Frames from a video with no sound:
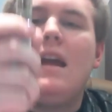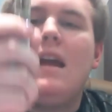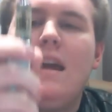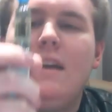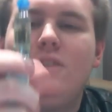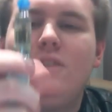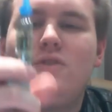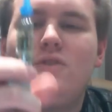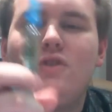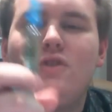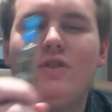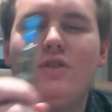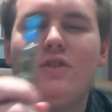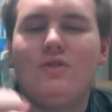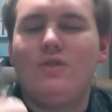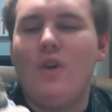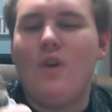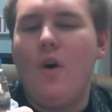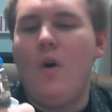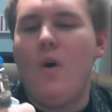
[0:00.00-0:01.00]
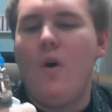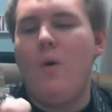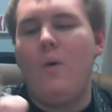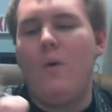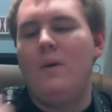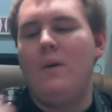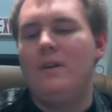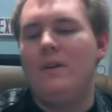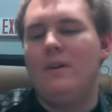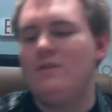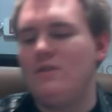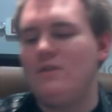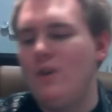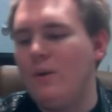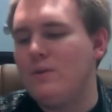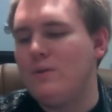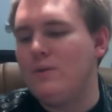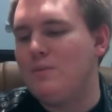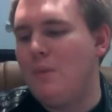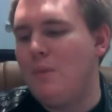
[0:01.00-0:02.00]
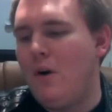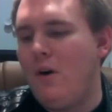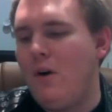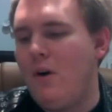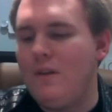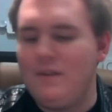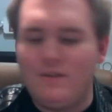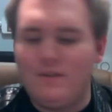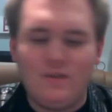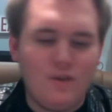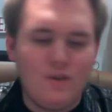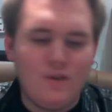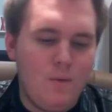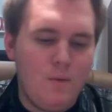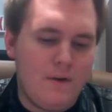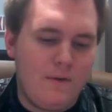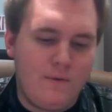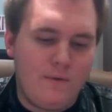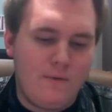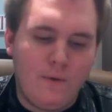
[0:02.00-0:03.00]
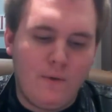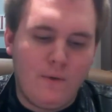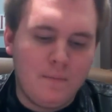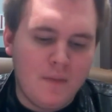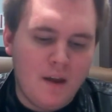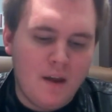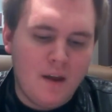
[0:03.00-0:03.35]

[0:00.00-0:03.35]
It's just so small and so wonderful.